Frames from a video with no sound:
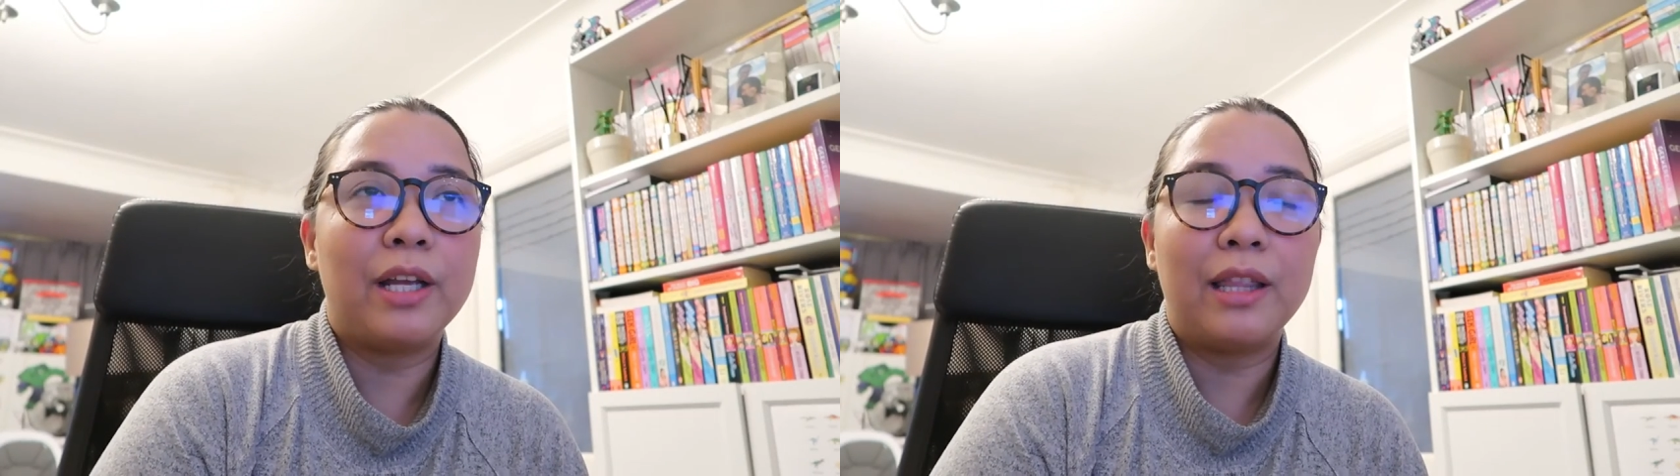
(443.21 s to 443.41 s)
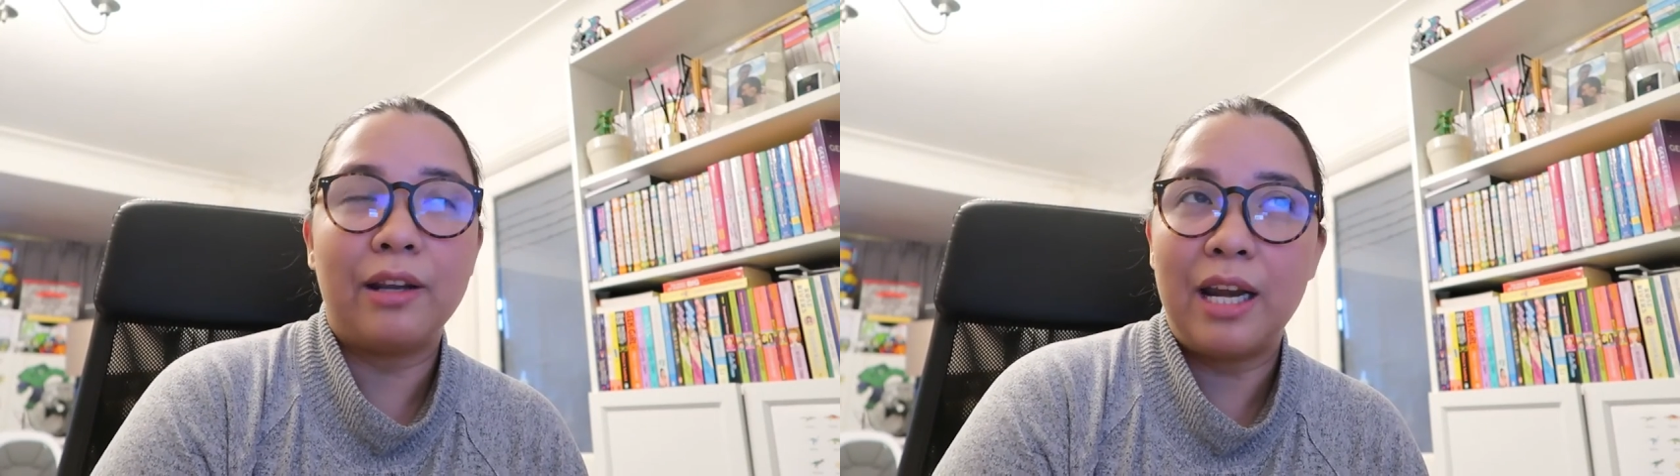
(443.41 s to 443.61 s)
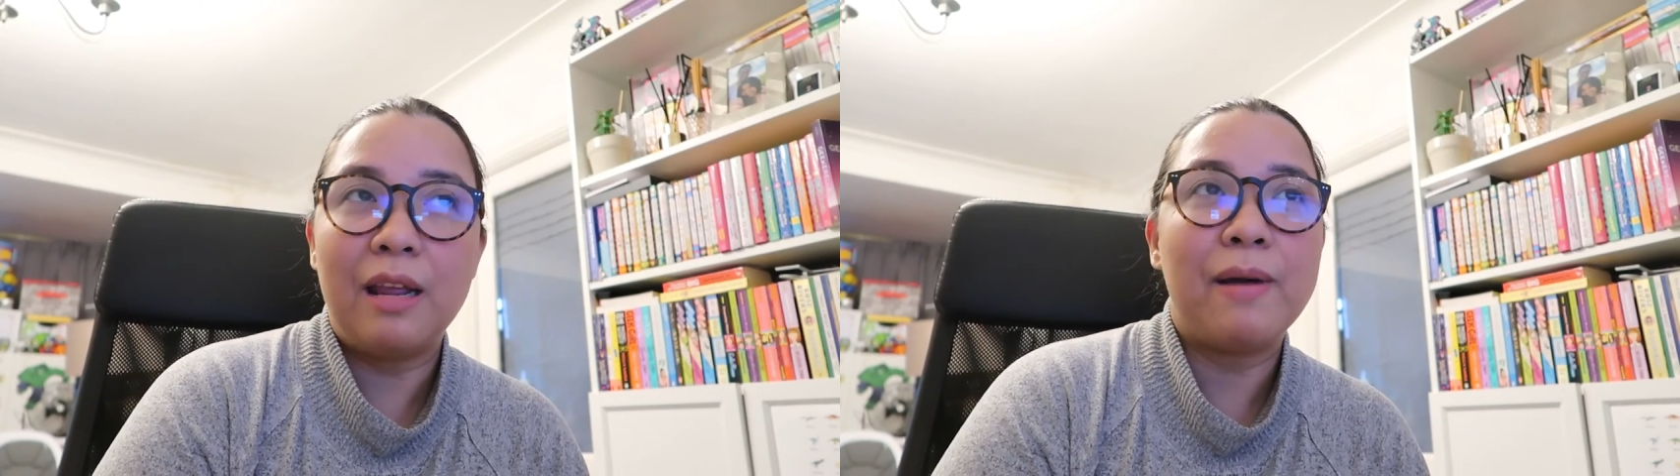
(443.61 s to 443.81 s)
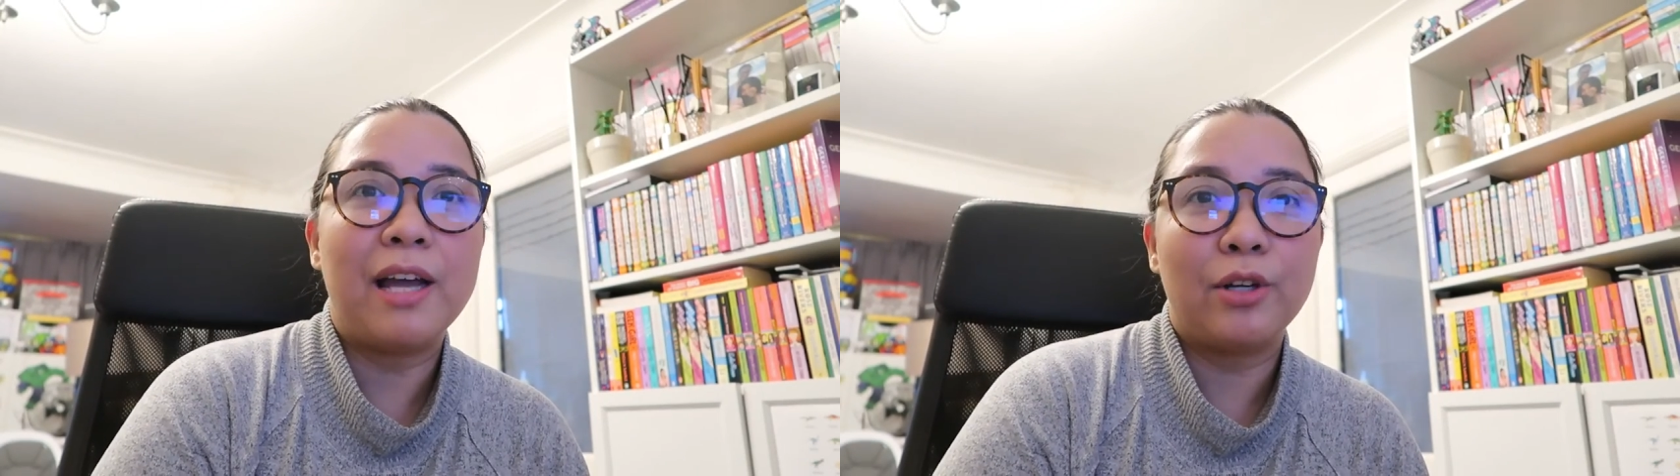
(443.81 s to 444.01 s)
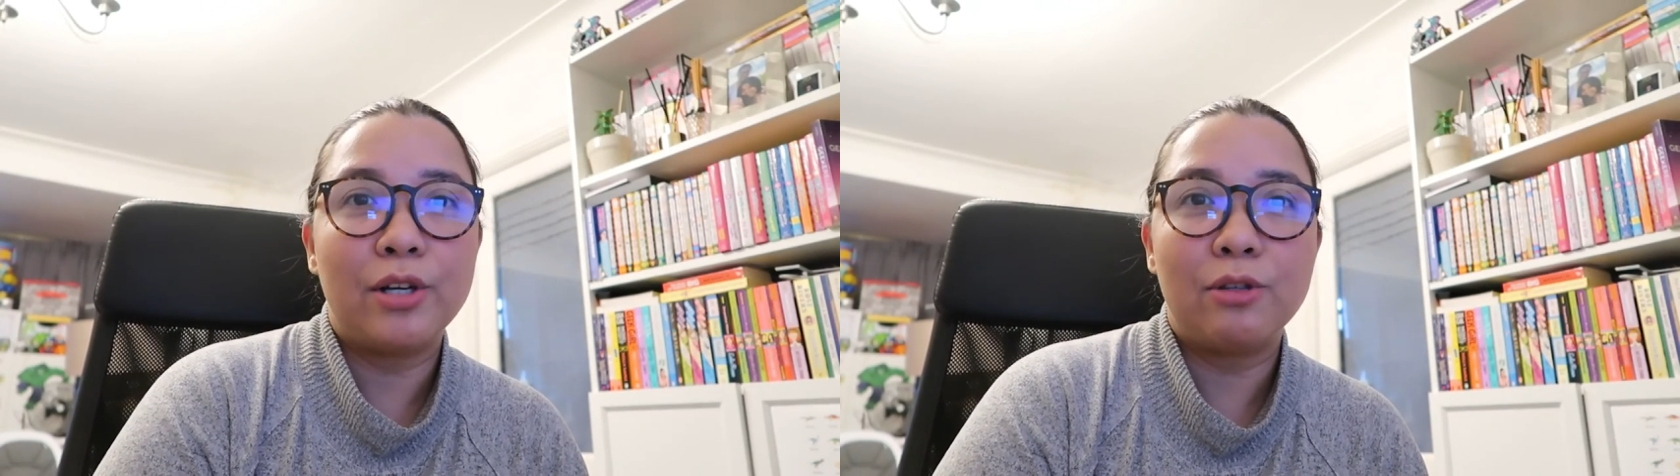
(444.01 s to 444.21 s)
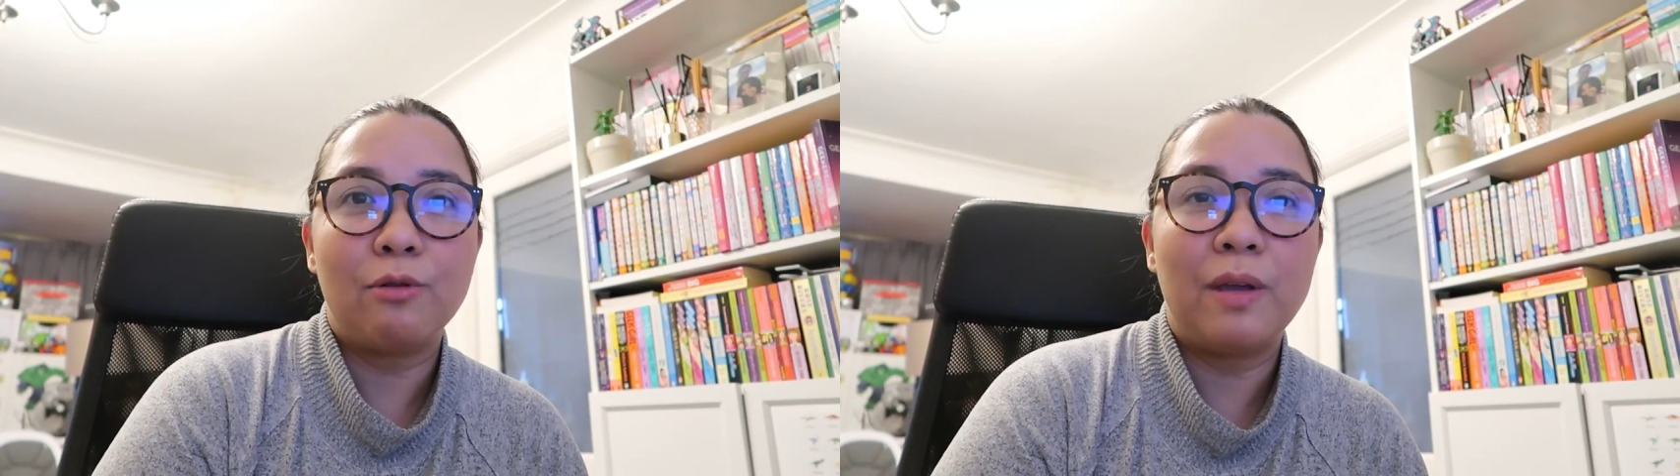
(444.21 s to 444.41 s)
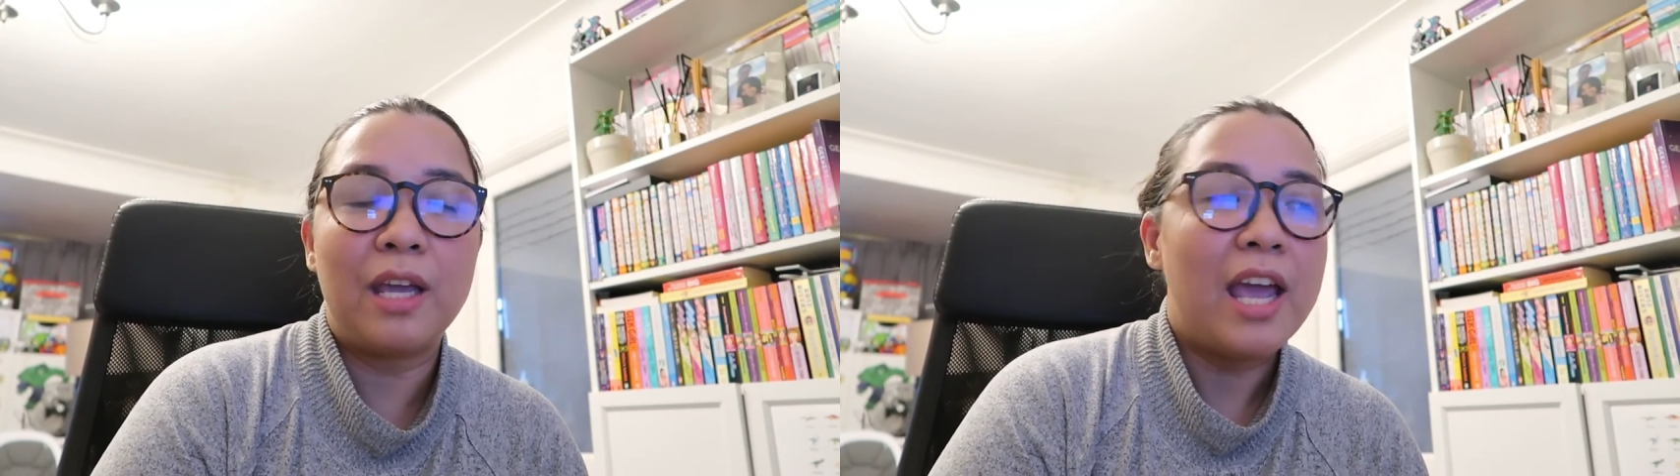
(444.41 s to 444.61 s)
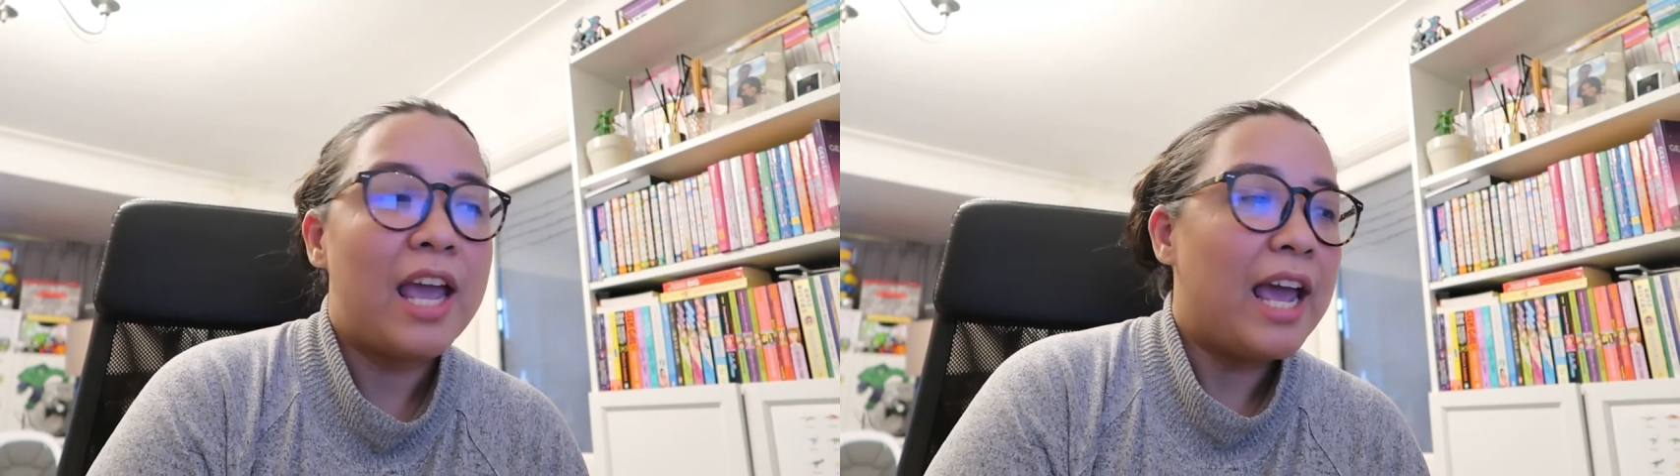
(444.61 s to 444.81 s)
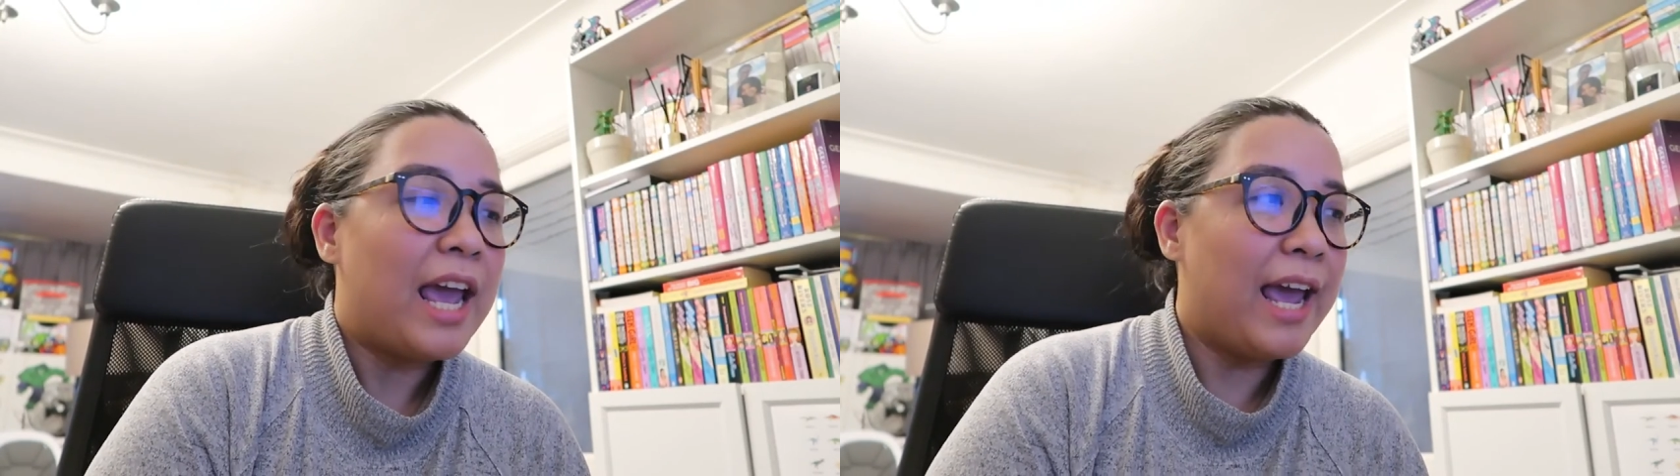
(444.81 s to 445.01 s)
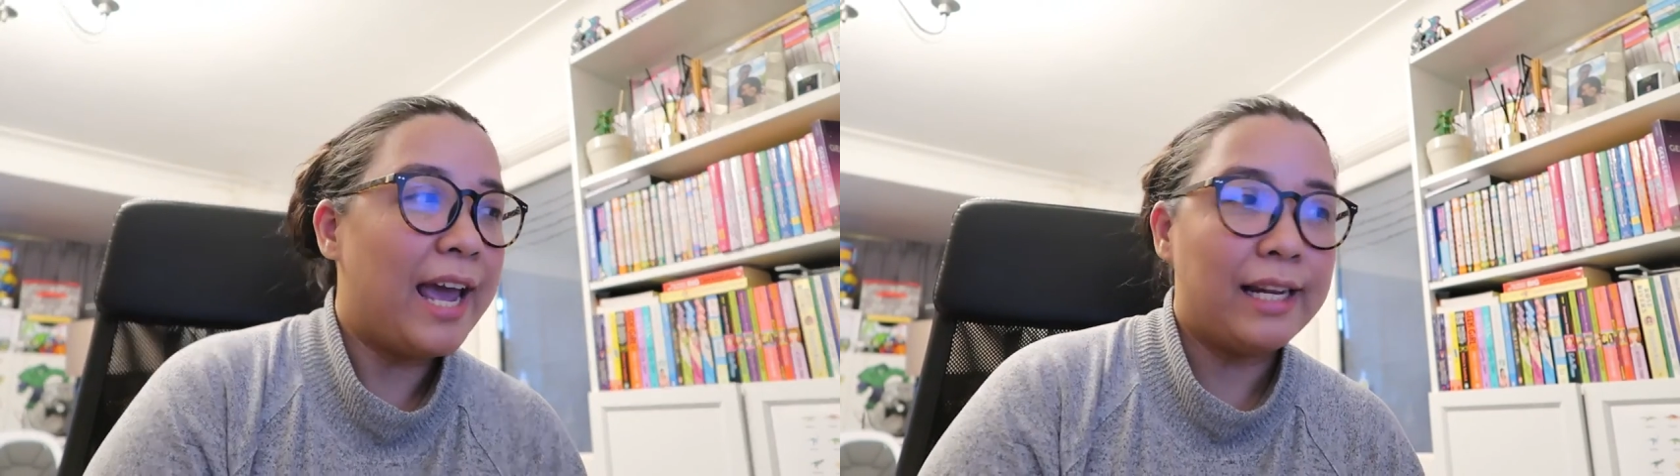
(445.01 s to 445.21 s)
It really matters to me.
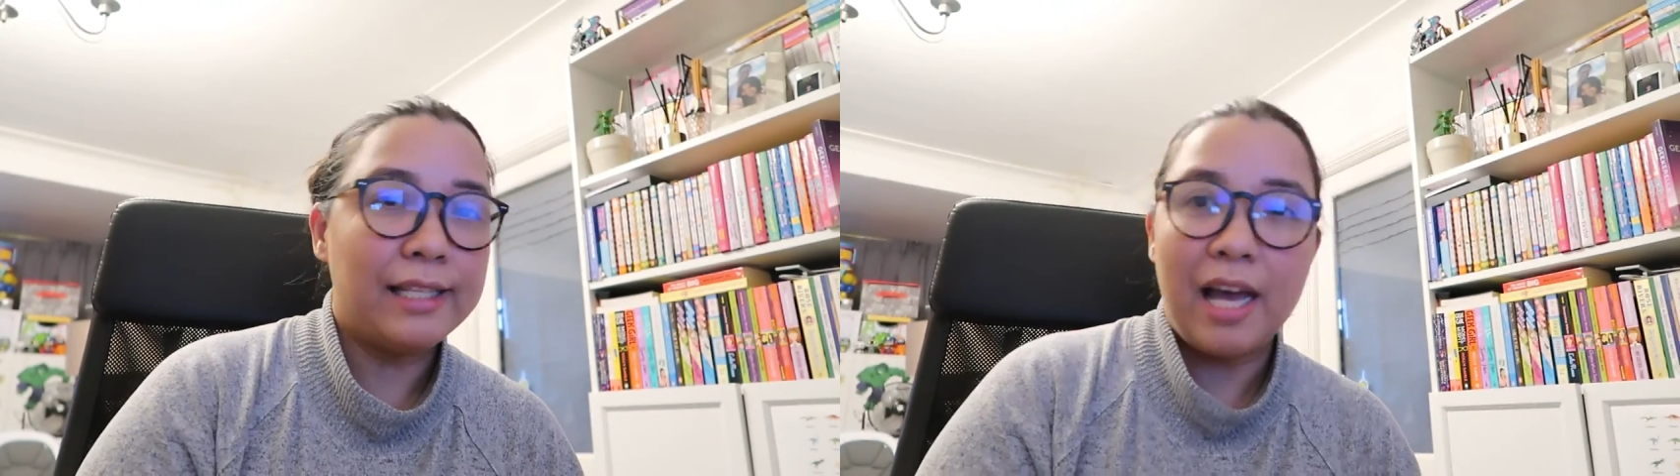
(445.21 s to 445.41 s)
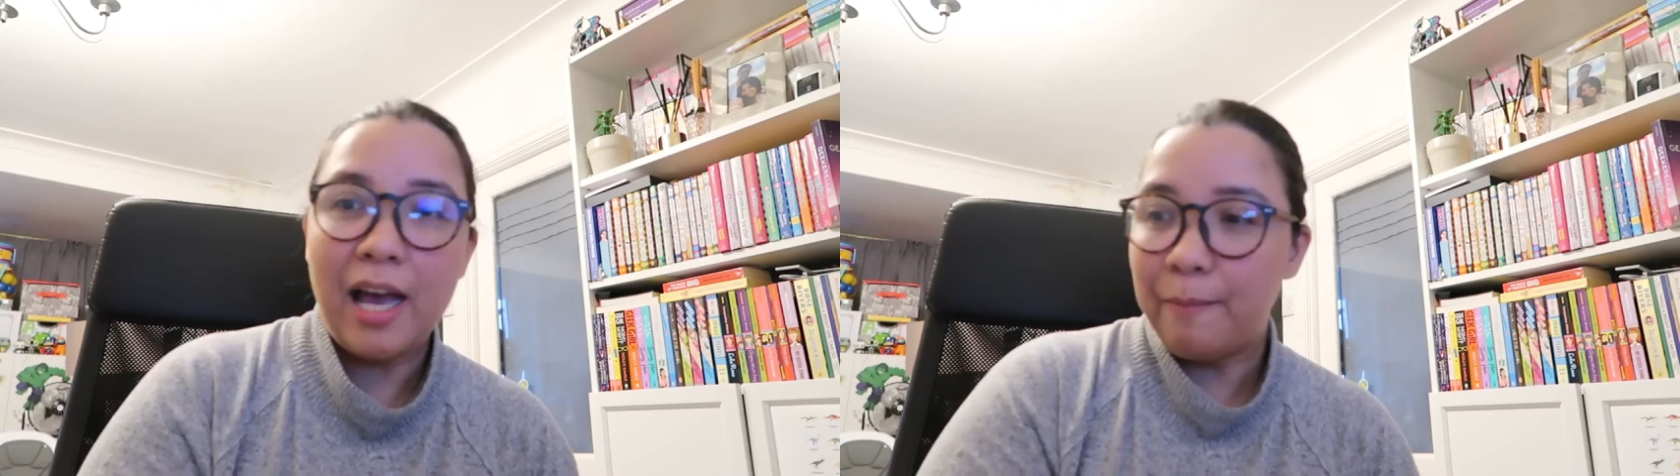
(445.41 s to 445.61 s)
And